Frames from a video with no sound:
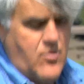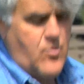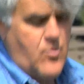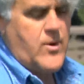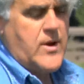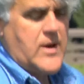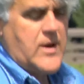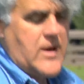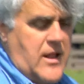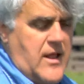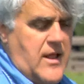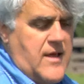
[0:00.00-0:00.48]

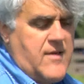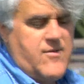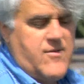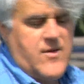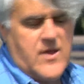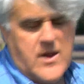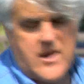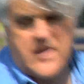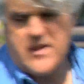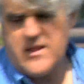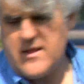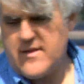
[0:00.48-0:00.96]
the way it
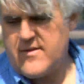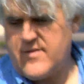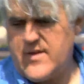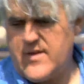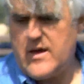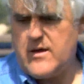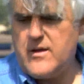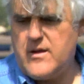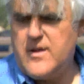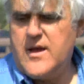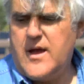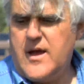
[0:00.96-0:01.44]
clicks in and
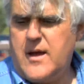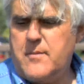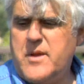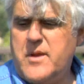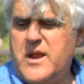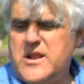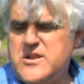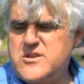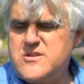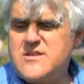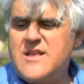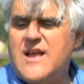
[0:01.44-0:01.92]
clicks out.
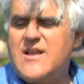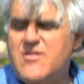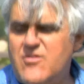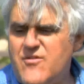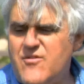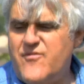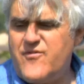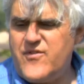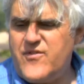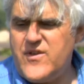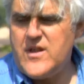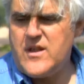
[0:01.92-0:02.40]
I mean, I just
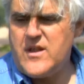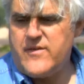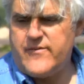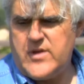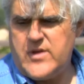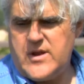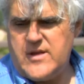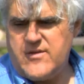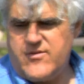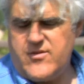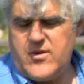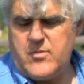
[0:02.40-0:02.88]
like the feel
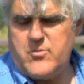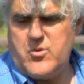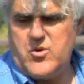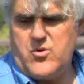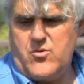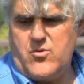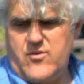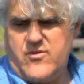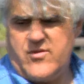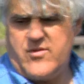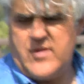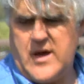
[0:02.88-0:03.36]
of it. As
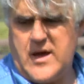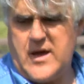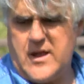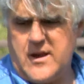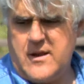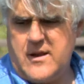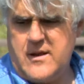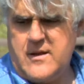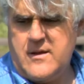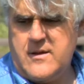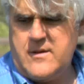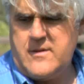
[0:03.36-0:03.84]
someone who is
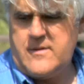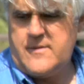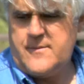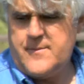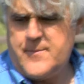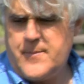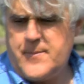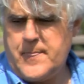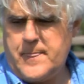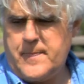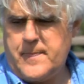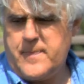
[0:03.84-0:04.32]
not
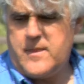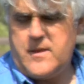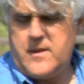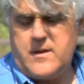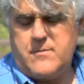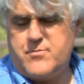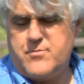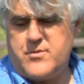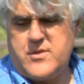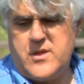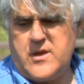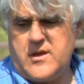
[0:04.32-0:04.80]

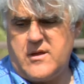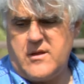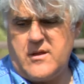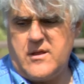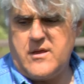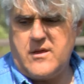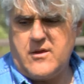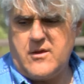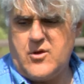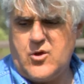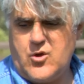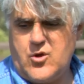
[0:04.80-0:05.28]
a
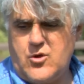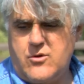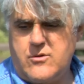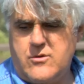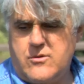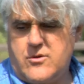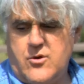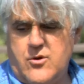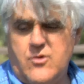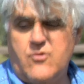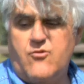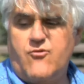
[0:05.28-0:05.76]
particularly
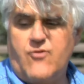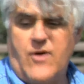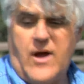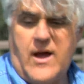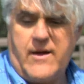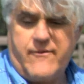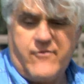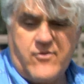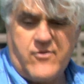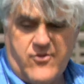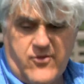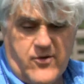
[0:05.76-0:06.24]
good
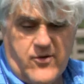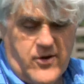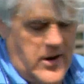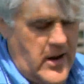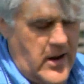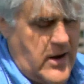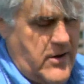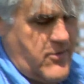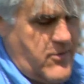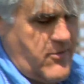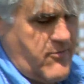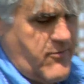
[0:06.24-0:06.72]
driver,
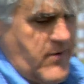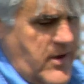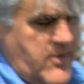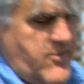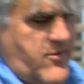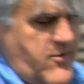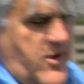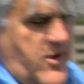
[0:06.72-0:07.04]
certainly not a good race